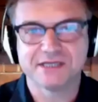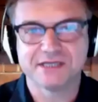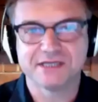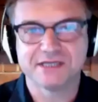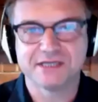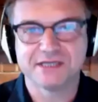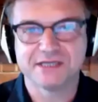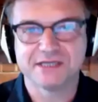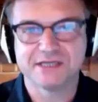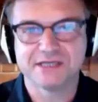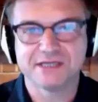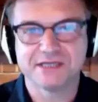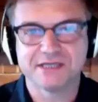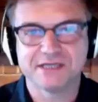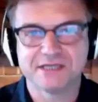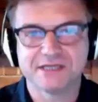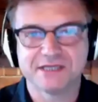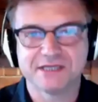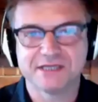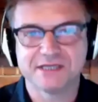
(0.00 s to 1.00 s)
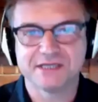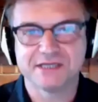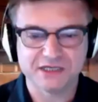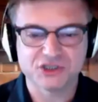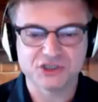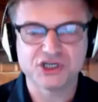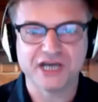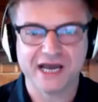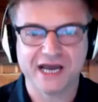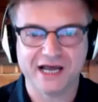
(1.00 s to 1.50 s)
And that's that was a
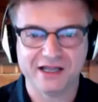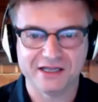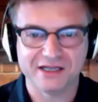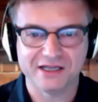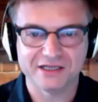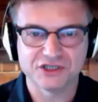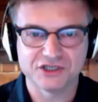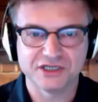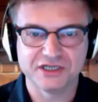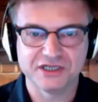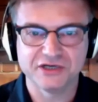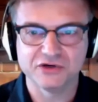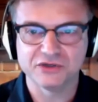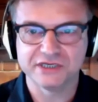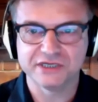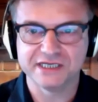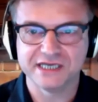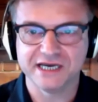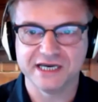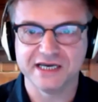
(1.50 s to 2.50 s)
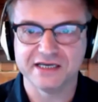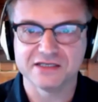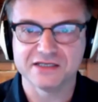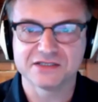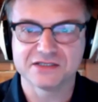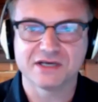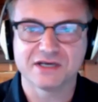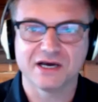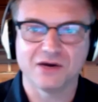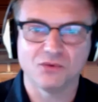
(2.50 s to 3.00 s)
big challenge in the early
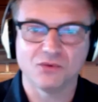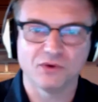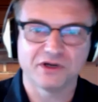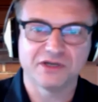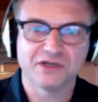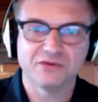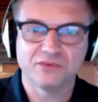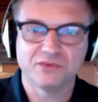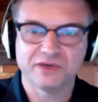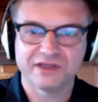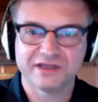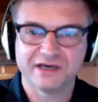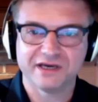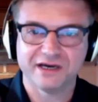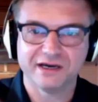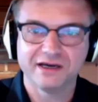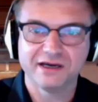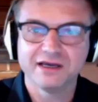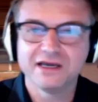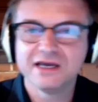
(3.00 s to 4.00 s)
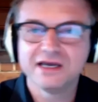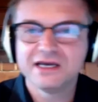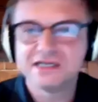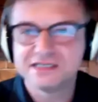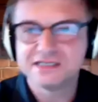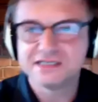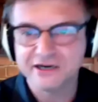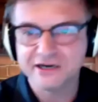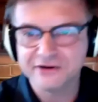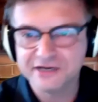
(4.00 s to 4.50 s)
days, uh, working with uh,
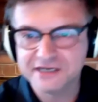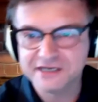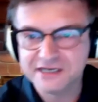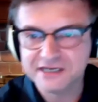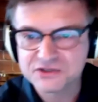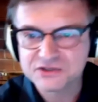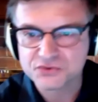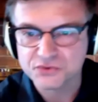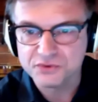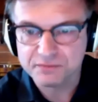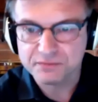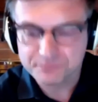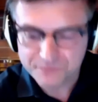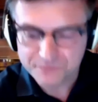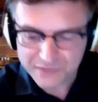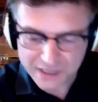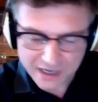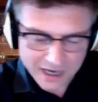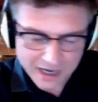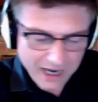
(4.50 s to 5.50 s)
Darren and his group.